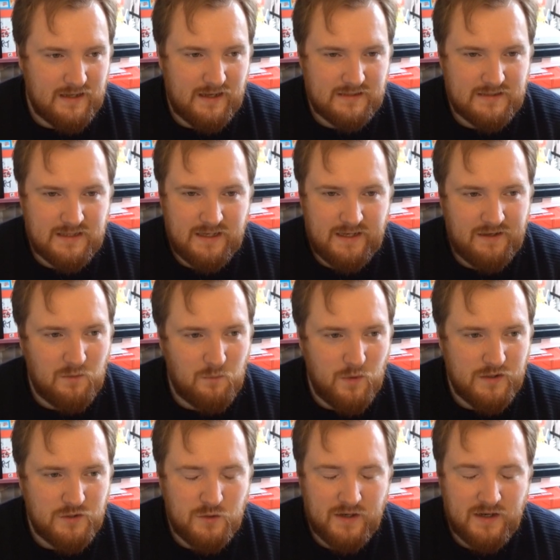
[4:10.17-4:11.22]
as the lead
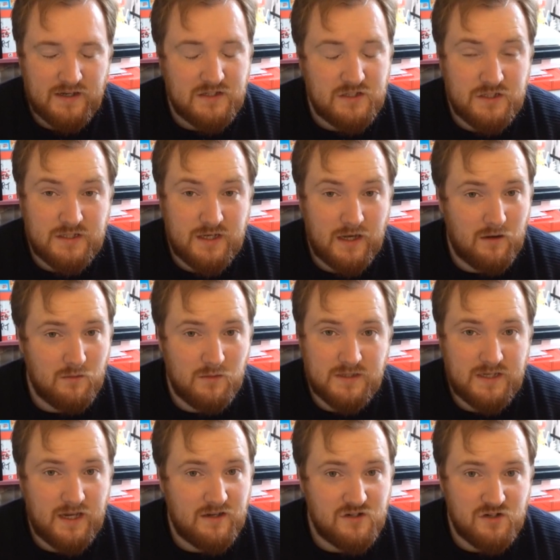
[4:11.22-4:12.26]
up went to it, I had zero
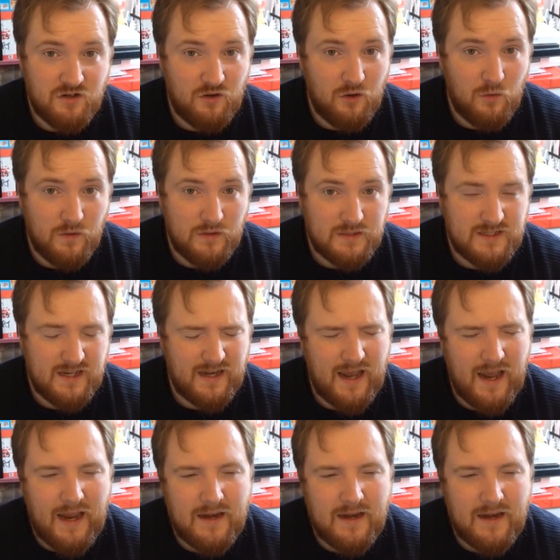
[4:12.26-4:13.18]
intention in going to see it.